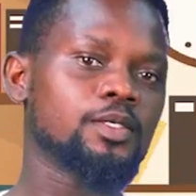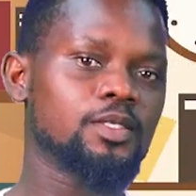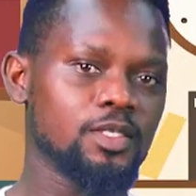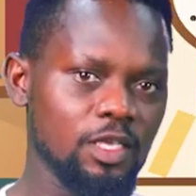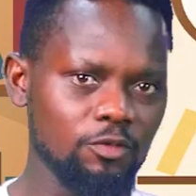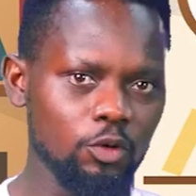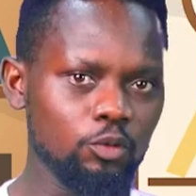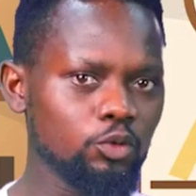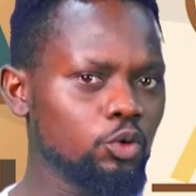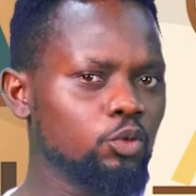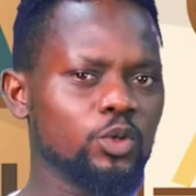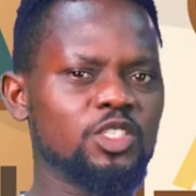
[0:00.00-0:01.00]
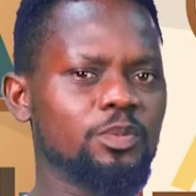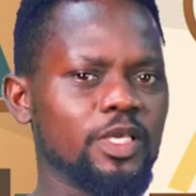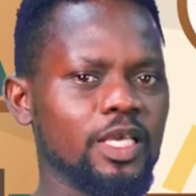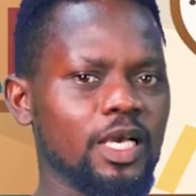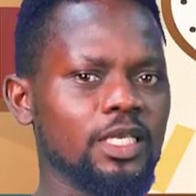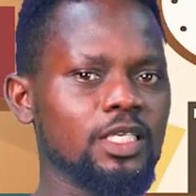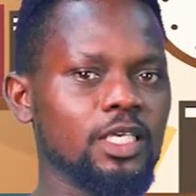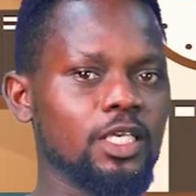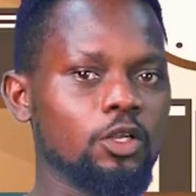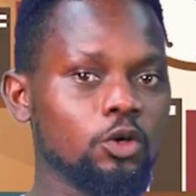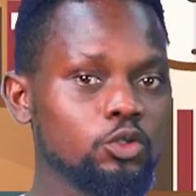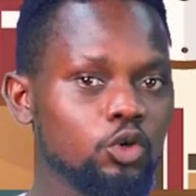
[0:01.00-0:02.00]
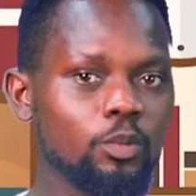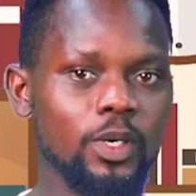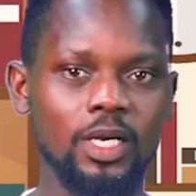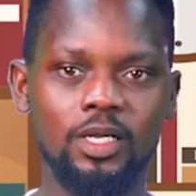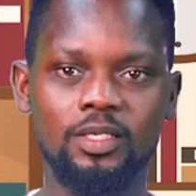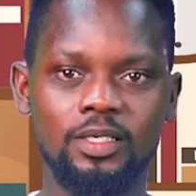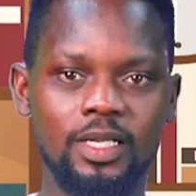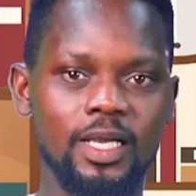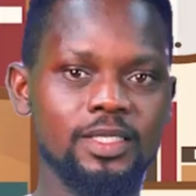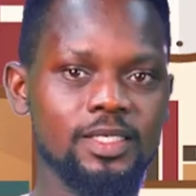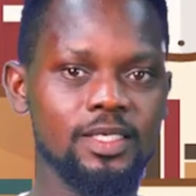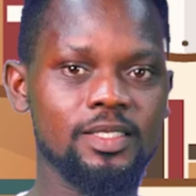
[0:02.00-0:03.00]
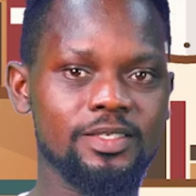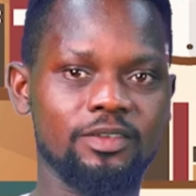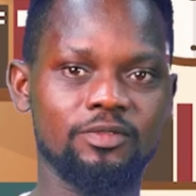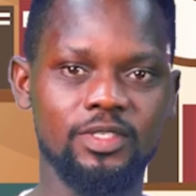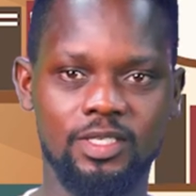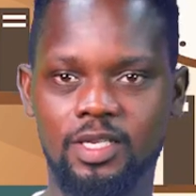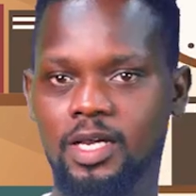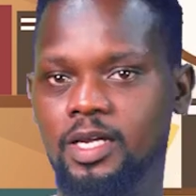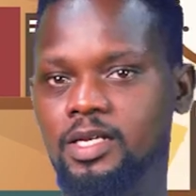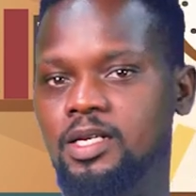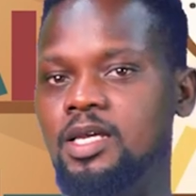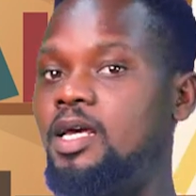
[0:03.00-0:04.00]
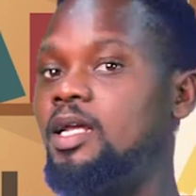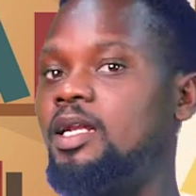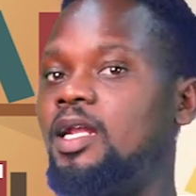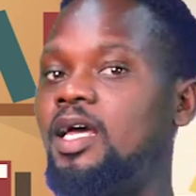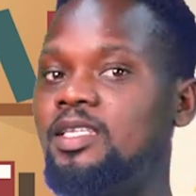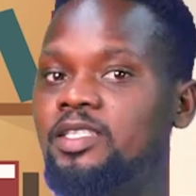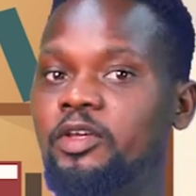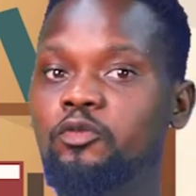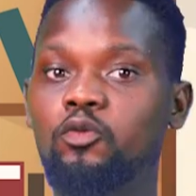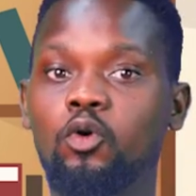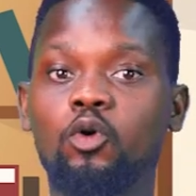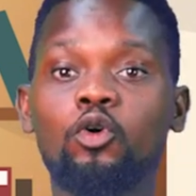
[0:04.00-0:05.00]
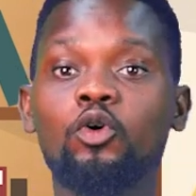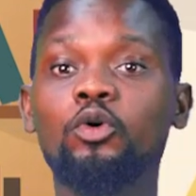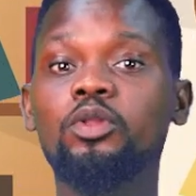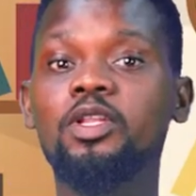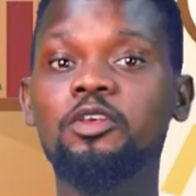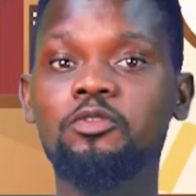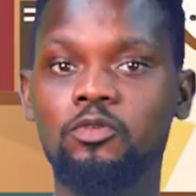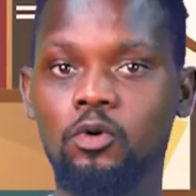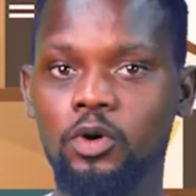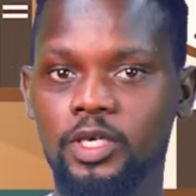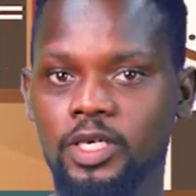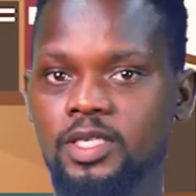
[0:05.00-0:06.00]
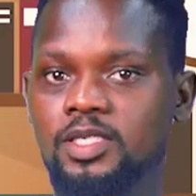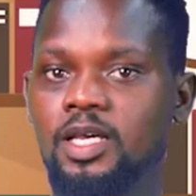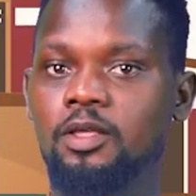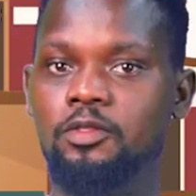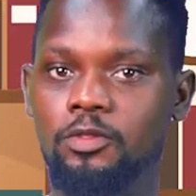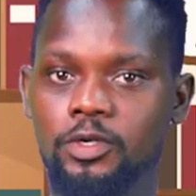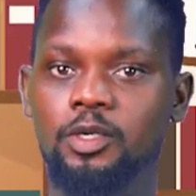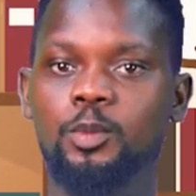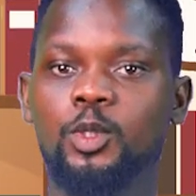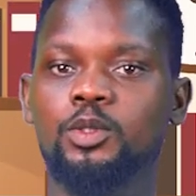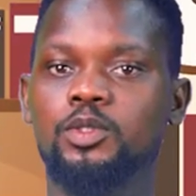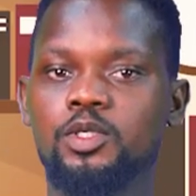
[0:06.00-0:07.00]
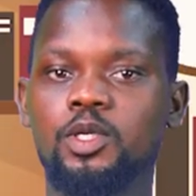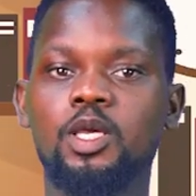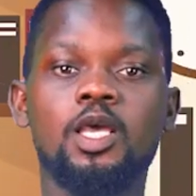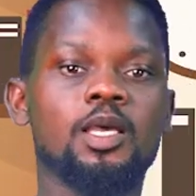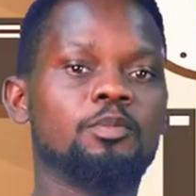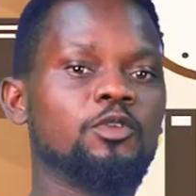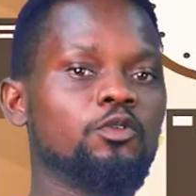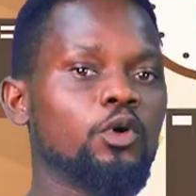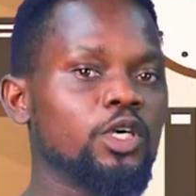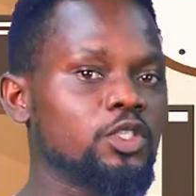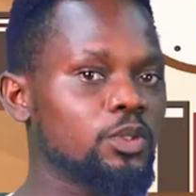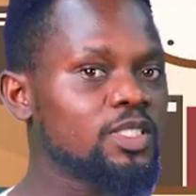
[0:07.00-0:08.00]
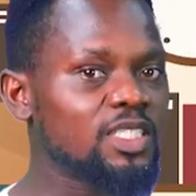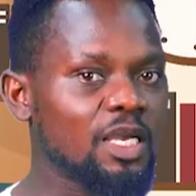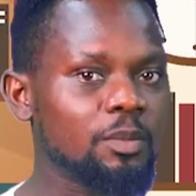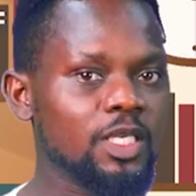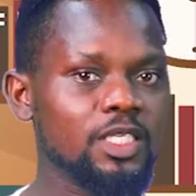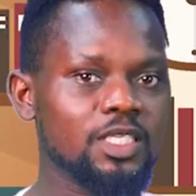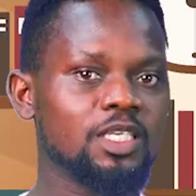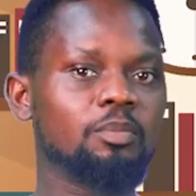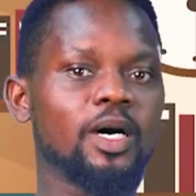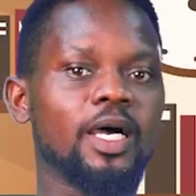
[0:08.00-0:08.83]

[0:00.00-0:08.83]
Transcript: Civil rule, which began in October 1979, lasted for only 4 years and 3 months before it was terminated